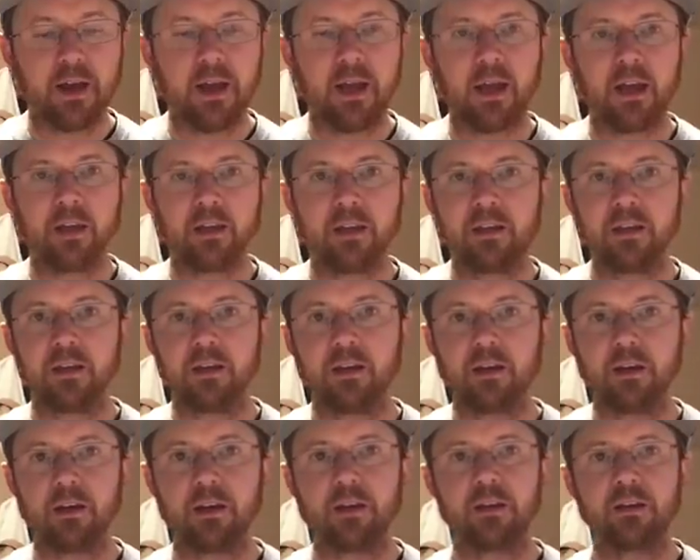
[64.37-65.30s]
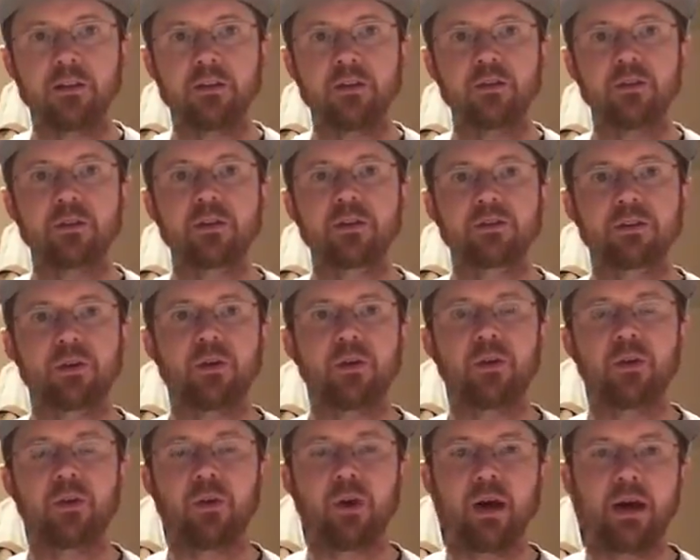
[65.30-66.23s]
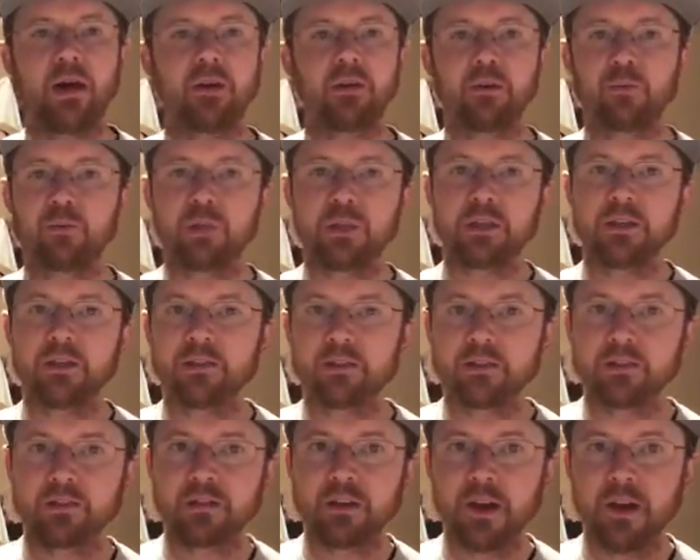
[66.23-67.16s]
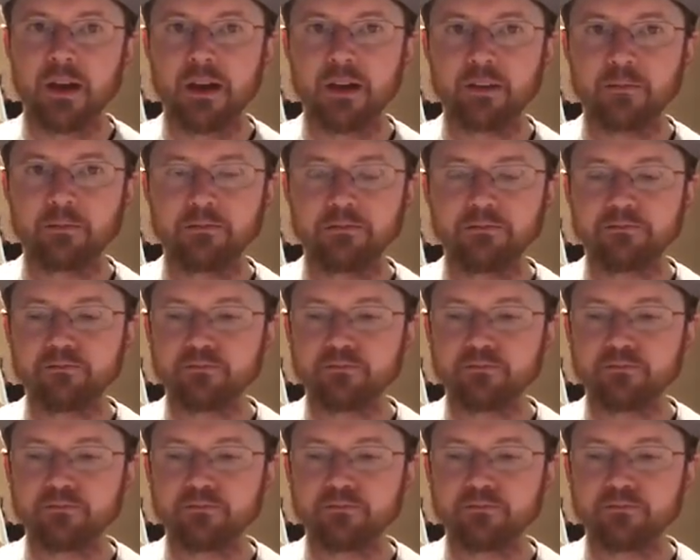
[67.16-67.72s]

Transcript: and and in doing so how it pleases God.